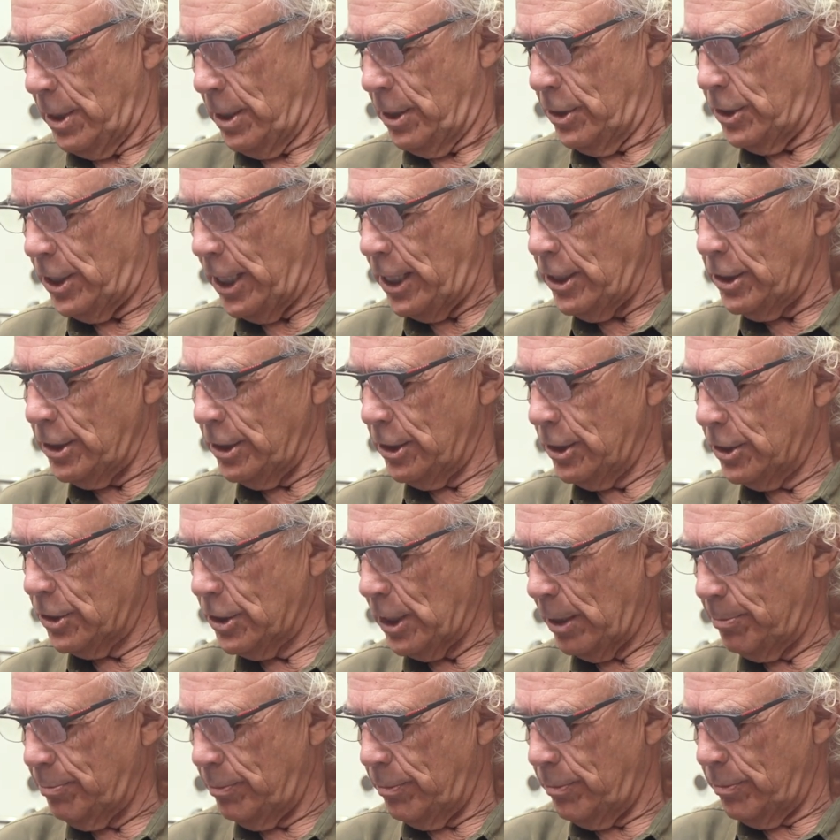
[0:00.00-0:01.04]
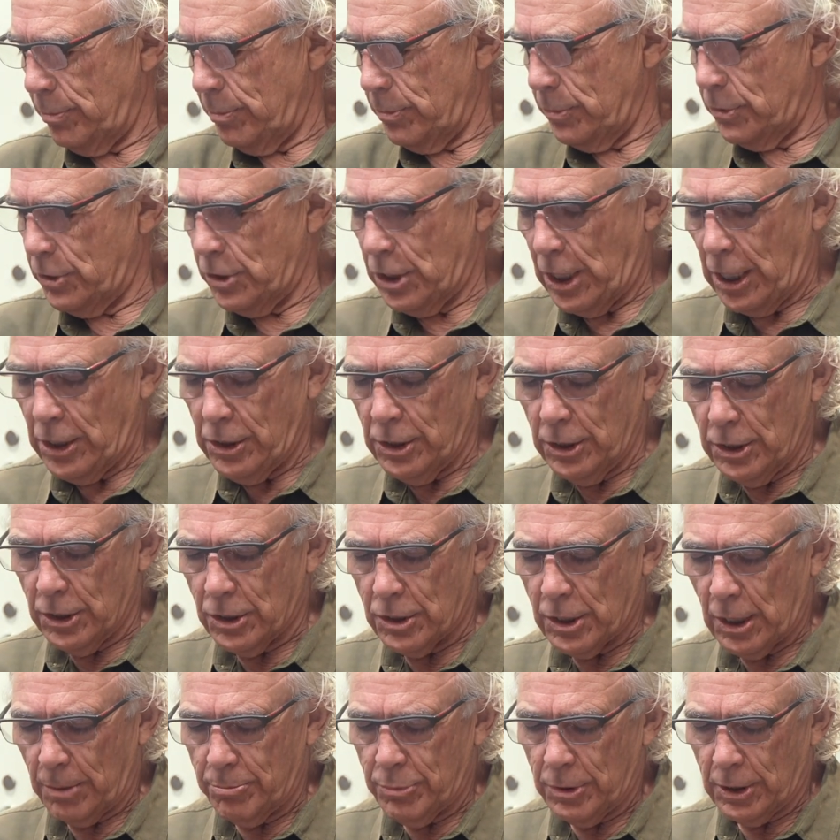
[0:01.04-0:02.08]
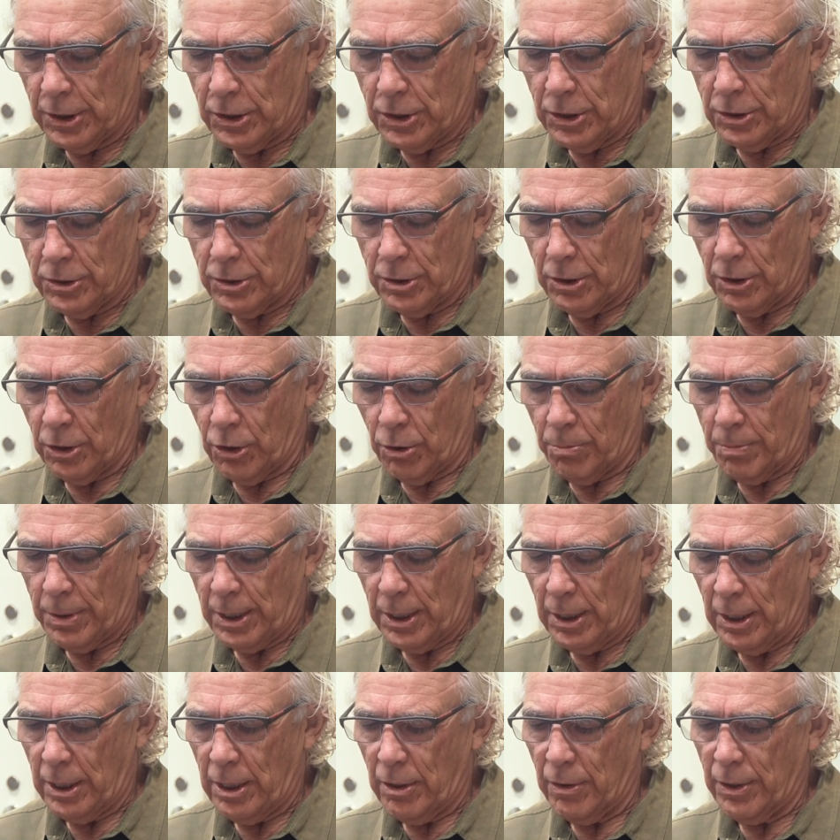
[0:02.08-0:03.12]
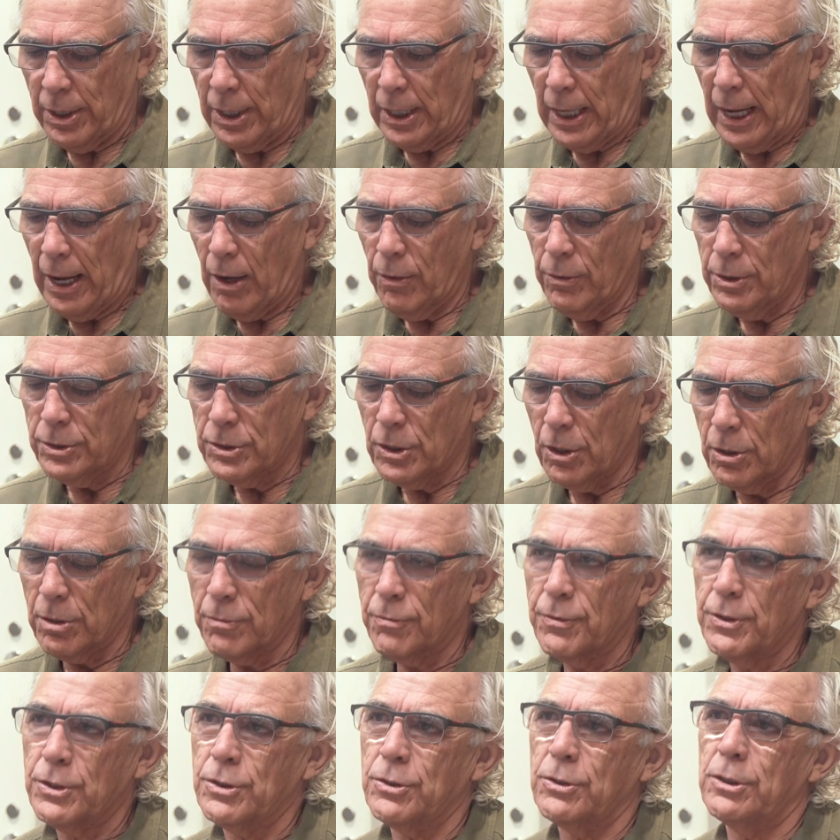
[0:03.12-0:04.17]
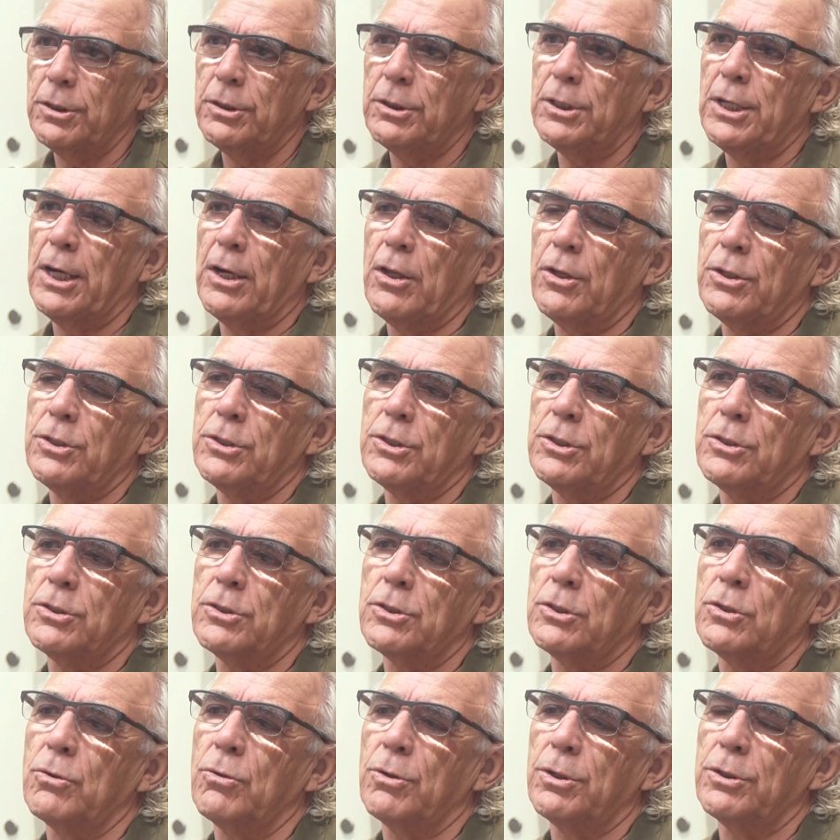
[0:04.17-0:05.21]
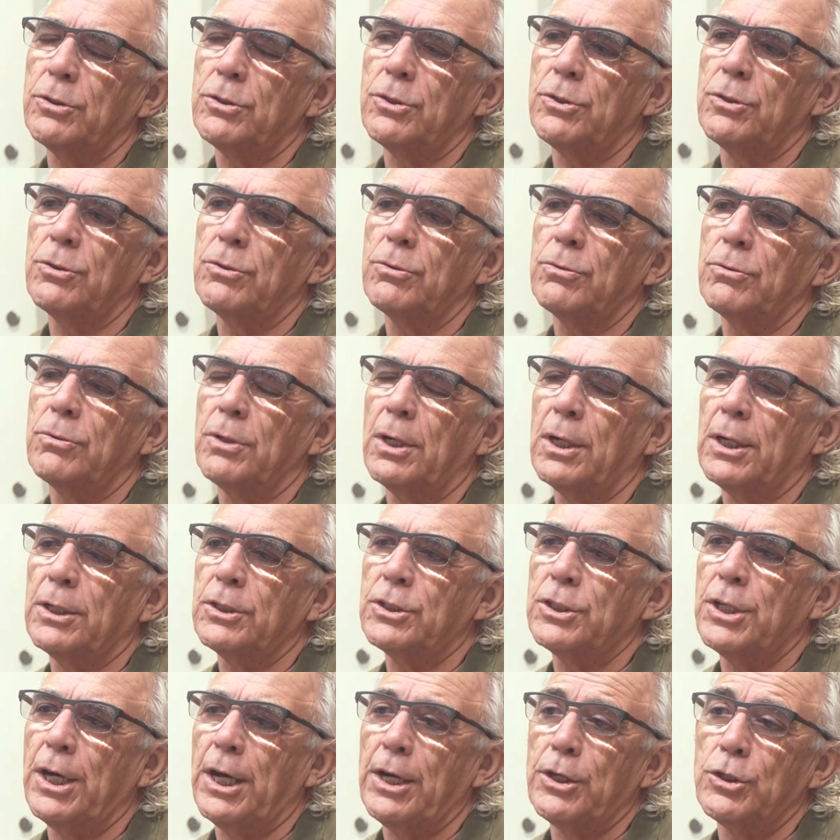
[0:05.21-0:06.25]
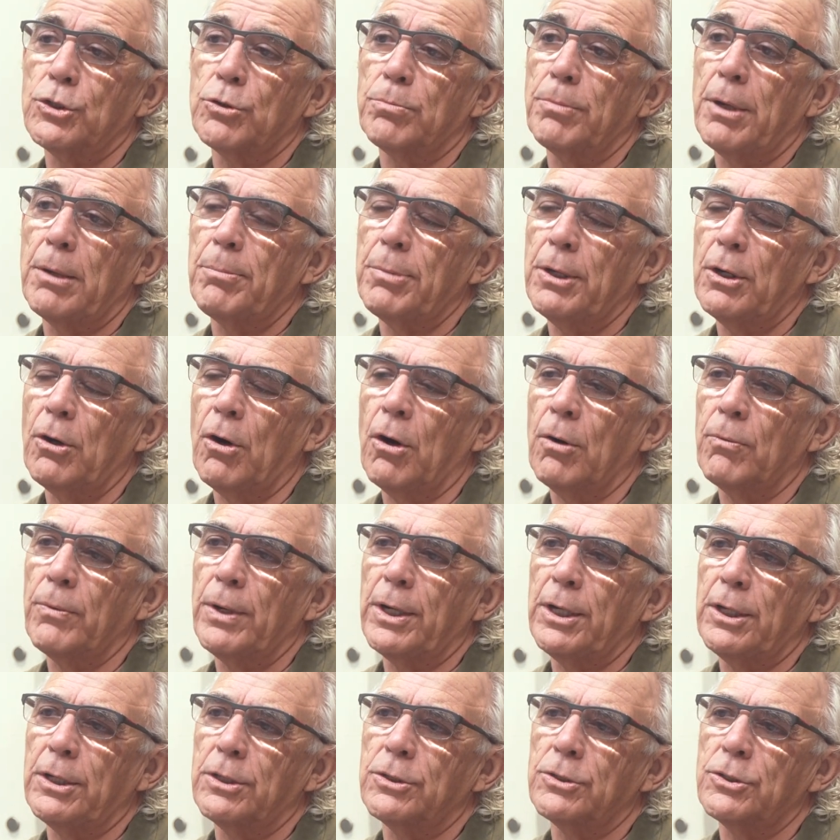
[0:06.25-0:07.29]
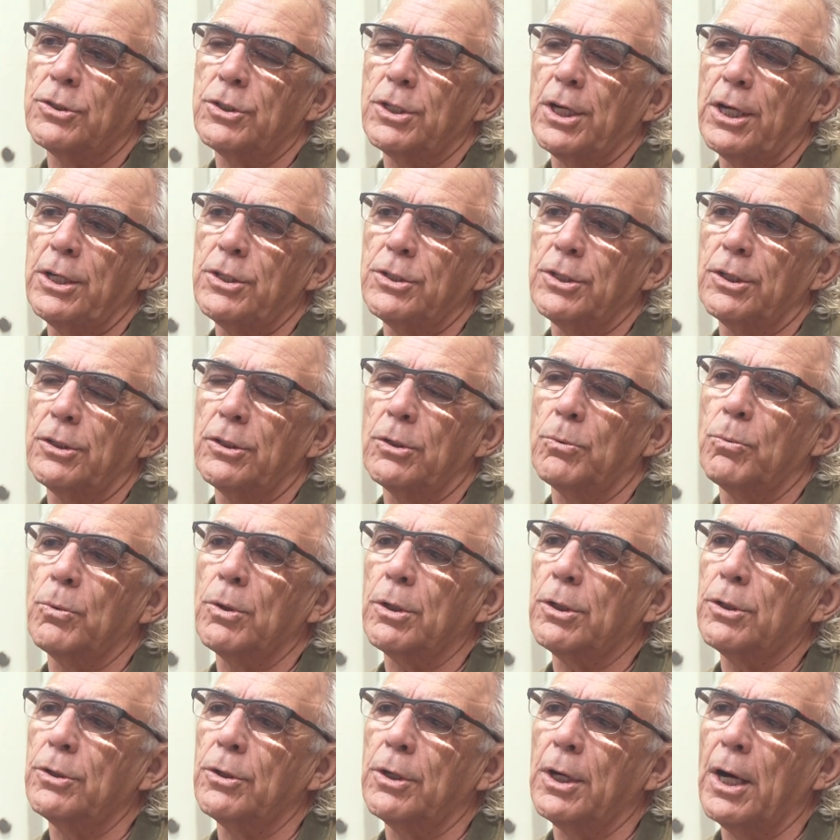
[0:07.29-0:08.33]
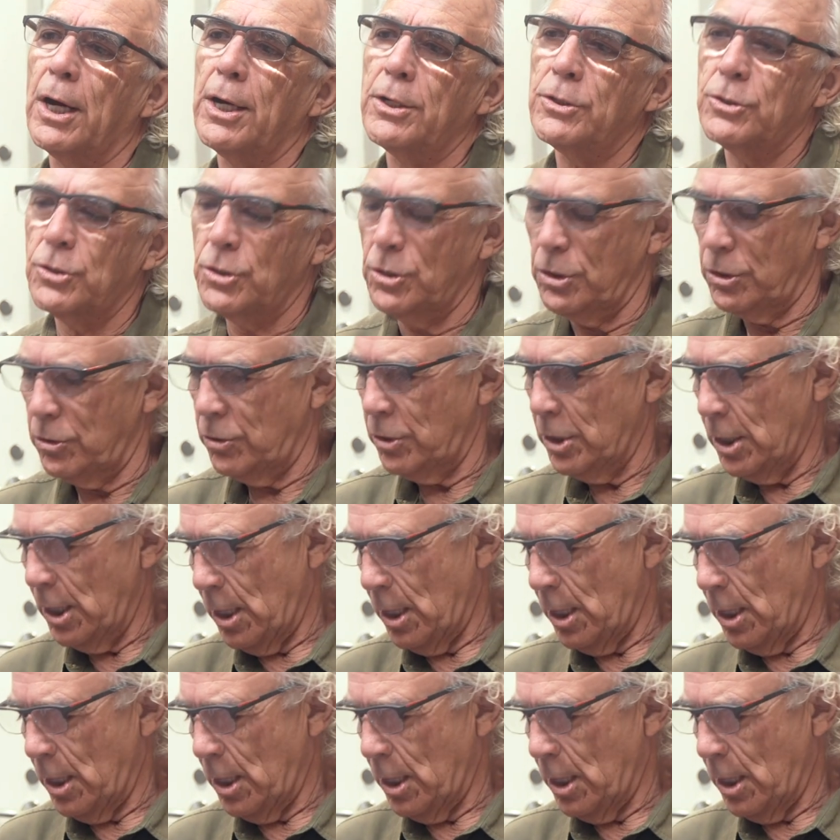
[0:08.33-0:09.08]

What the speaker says: Changing the subject just a little bit, Larry, how is artificial intelligence going to change, or maybe already is changing, the work you guys do?